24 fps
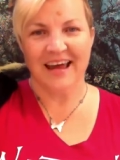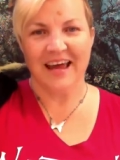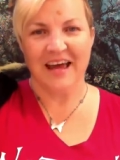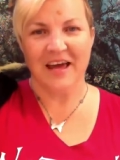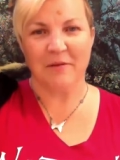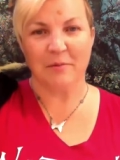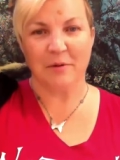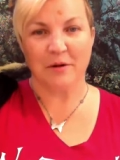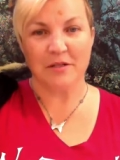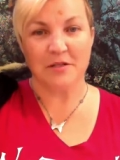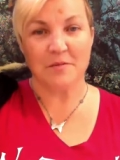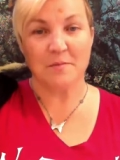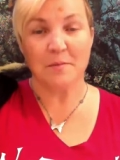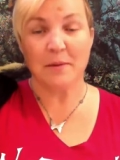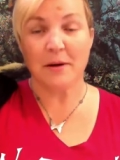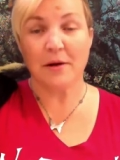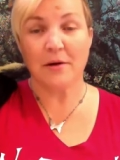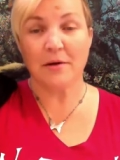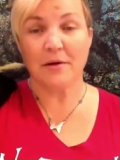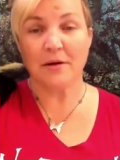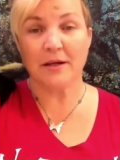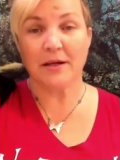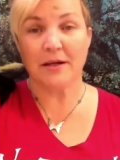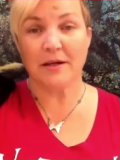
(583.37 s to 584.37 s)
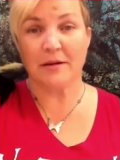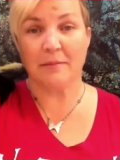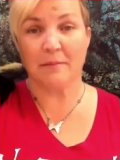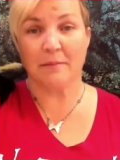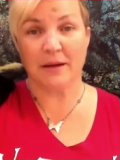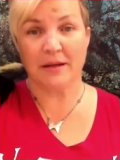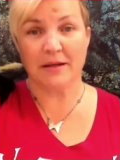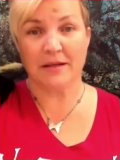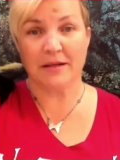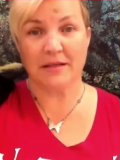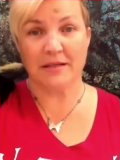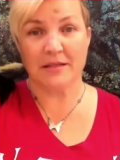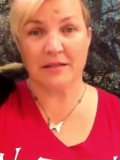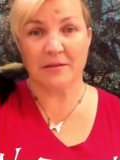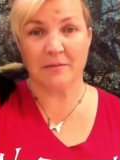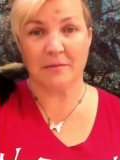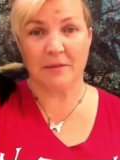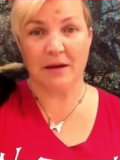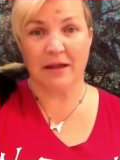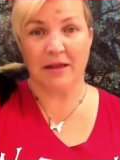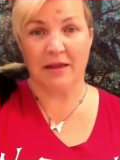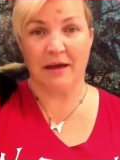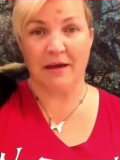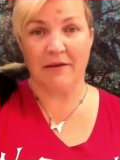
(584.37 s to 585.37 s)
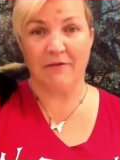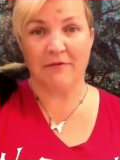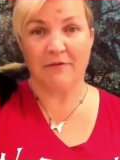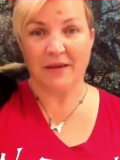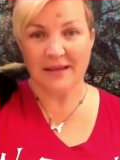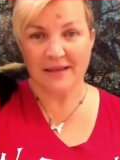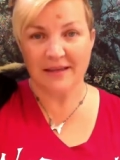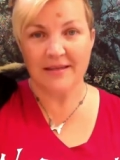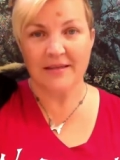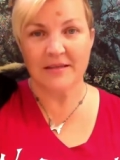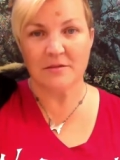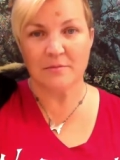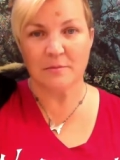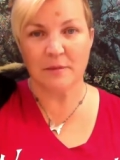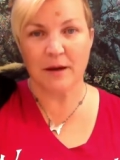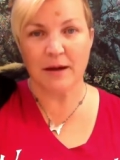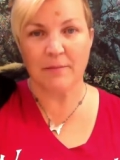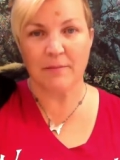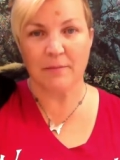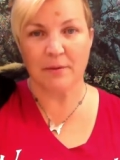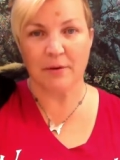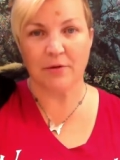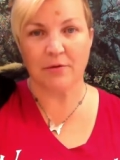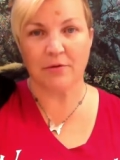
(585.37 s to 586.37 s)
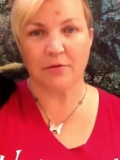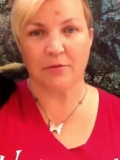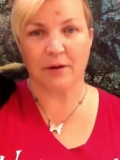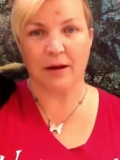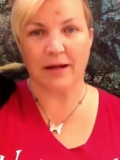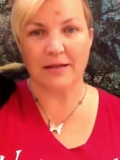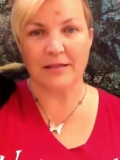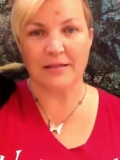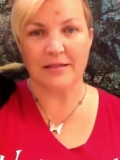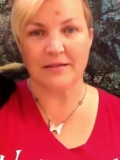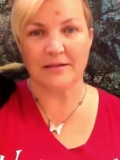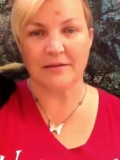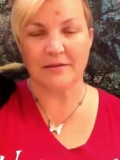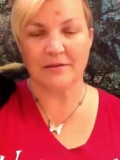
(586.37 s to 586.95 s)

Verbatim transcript: and prosperity and abundance in my life is my birthright.